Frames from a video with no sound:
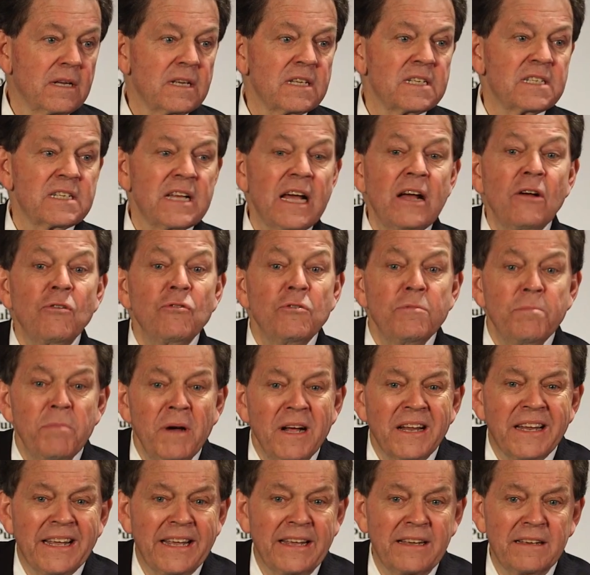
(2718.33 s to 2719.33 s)
Sound
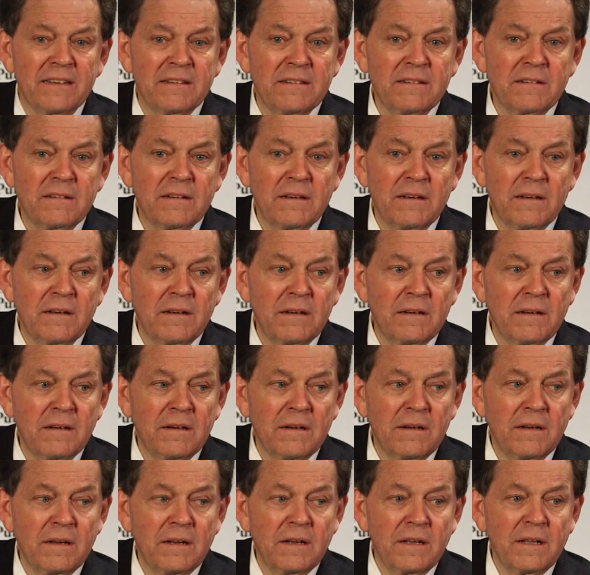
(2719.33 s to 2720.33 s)
money.
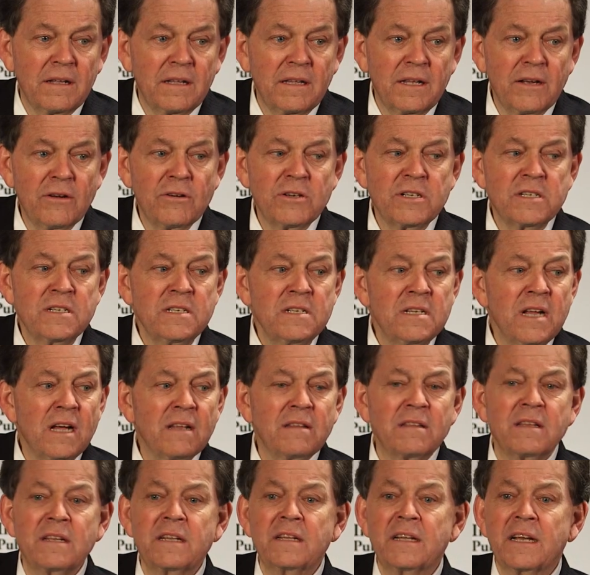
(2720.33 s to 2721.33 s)
There is
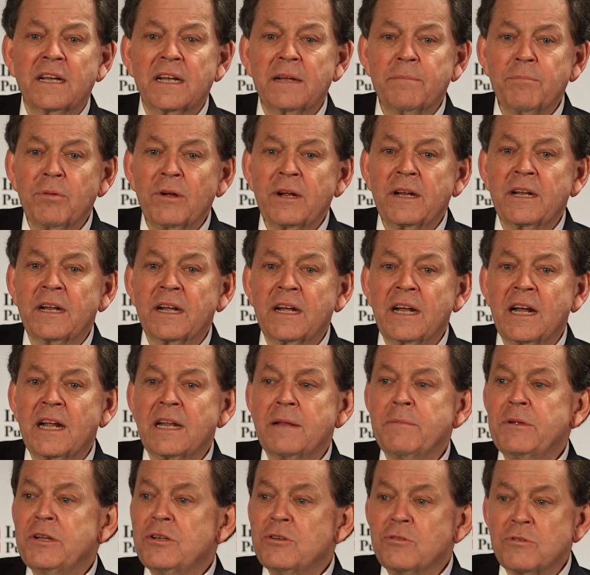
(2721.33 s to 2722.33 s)
nothing that can bring an
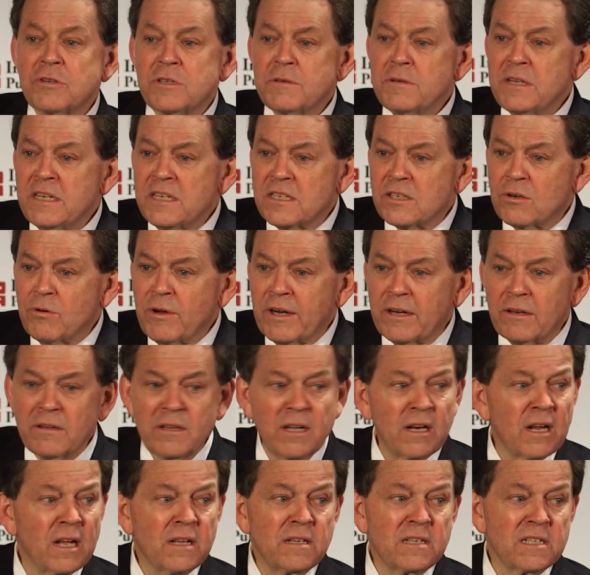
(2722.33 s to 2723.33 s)
economy to its knees quicker
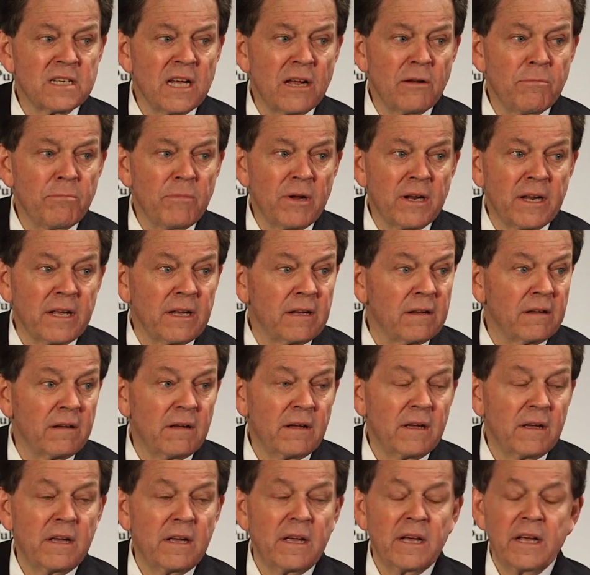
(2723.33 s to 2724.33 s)
than unsound money.
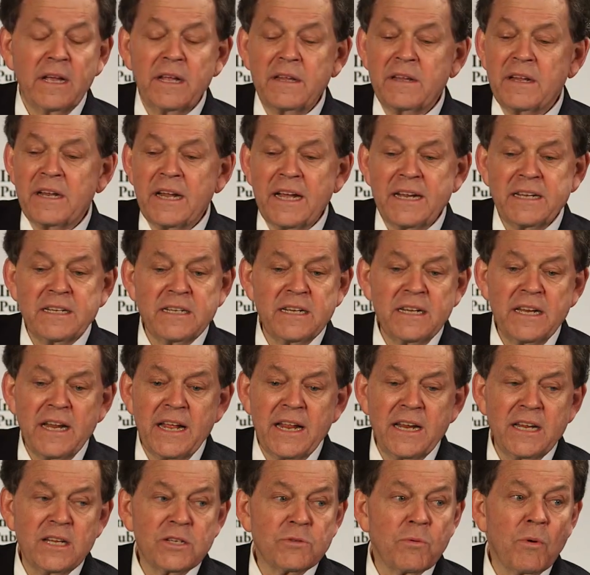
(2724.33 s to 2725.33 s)
In the
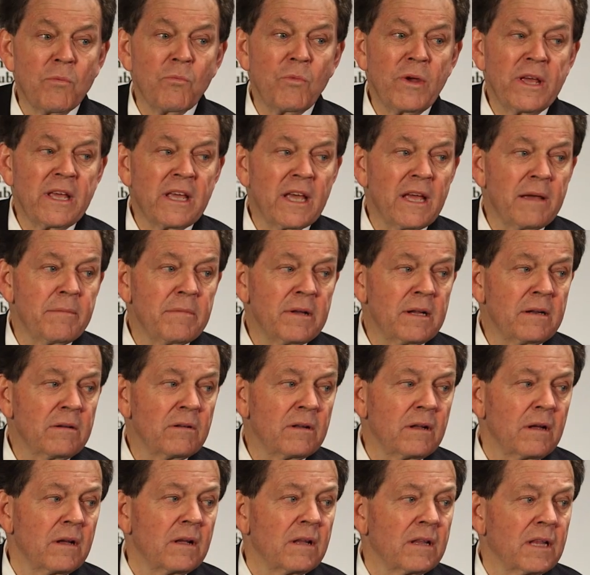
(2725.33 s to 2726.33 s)
1980s, when we came
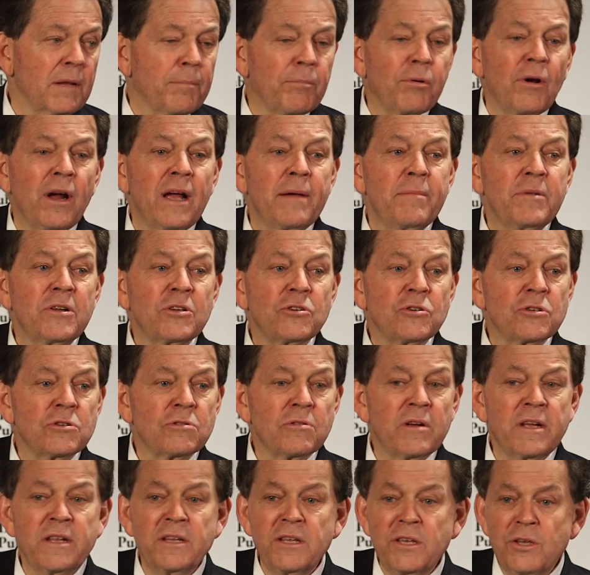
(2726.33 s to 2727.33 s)
in, the prime
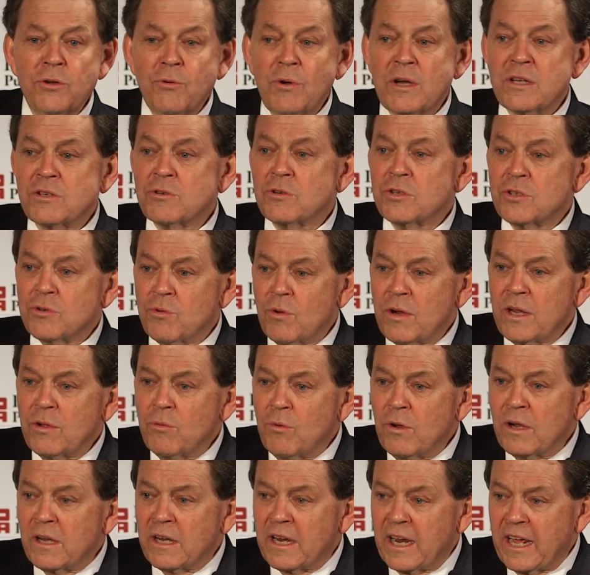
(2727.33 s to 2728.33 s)
interest rate in the U.S. was
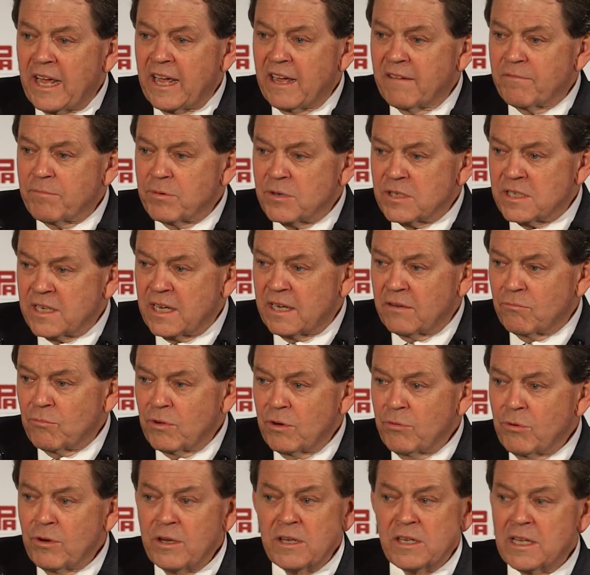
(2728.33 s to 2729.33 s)
21.5%.
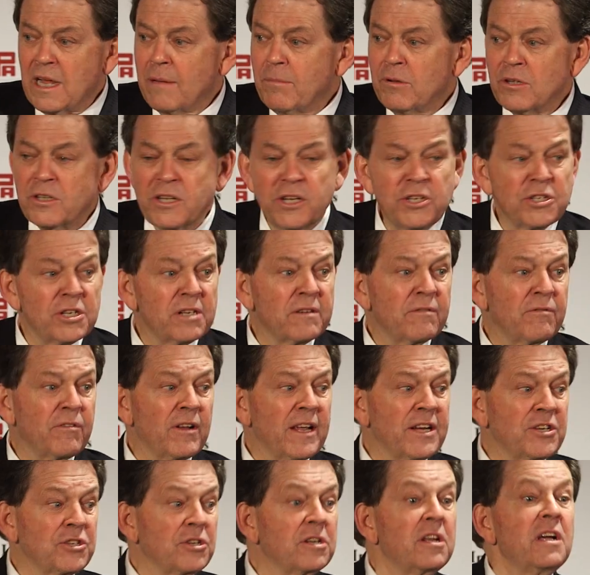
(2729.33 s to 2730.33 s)
We were in double-digit
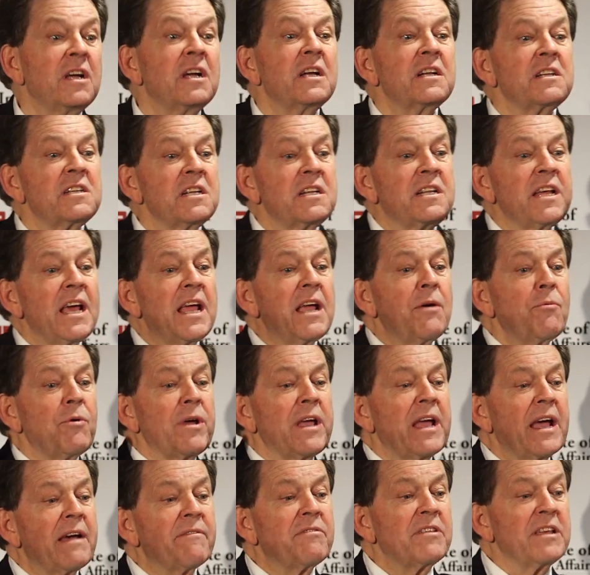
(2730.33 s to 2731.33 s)
inflation. Today,
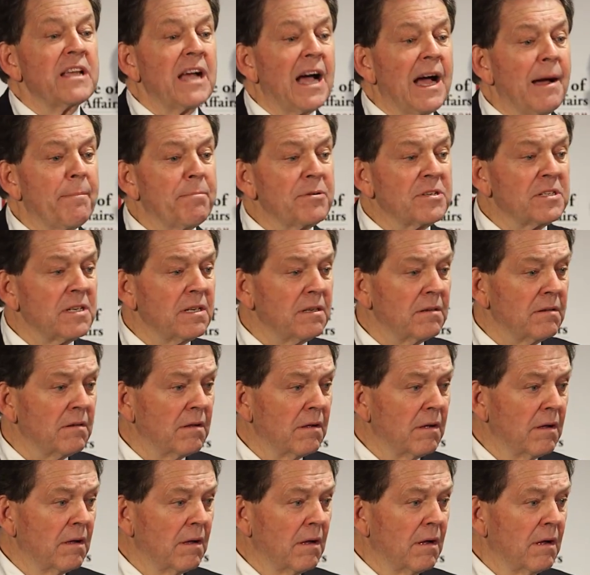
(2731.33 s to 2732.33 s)
we have the opposite.
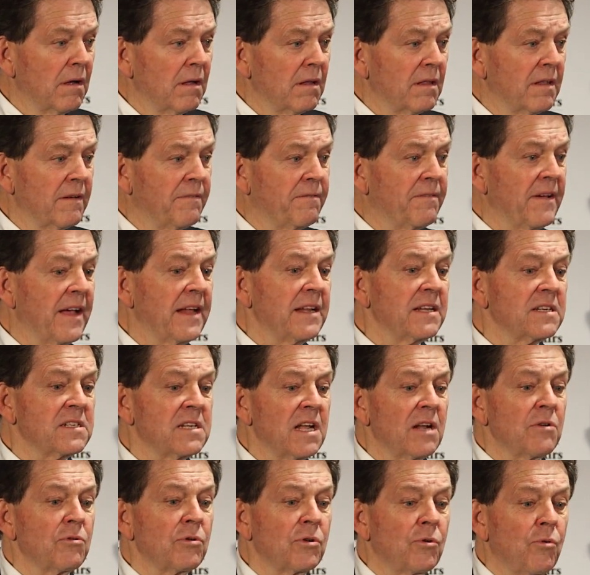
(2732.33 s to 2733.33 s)
The Fed has
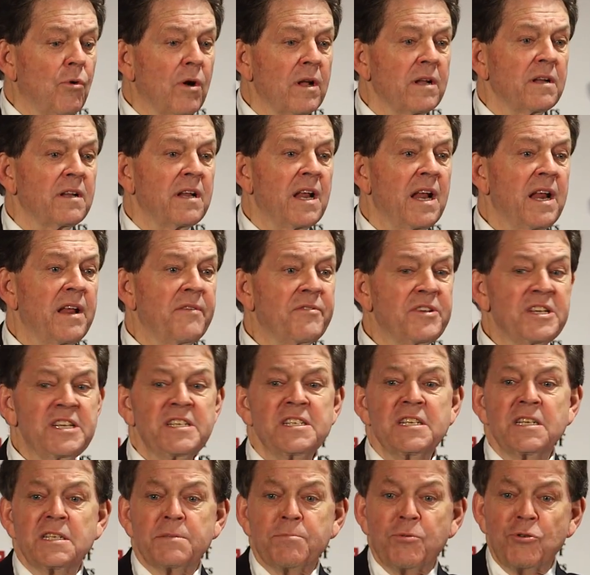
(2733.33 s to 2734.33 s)
done with quantitative
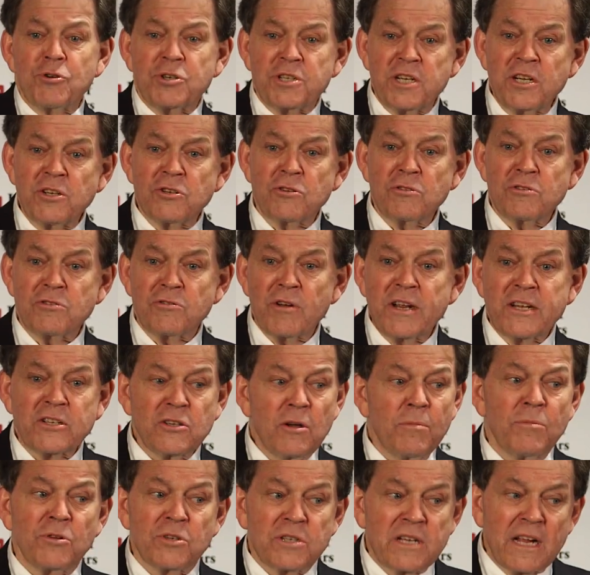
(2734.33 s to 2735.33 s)
easing, has pushed interest
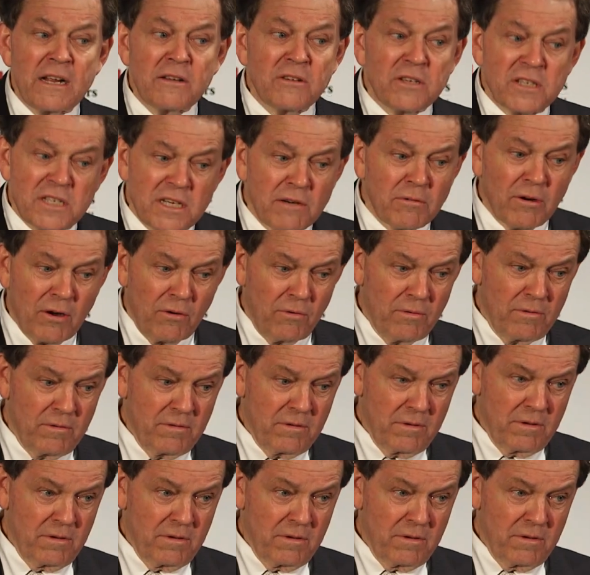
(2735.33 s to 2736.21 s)
rates almost down to zero.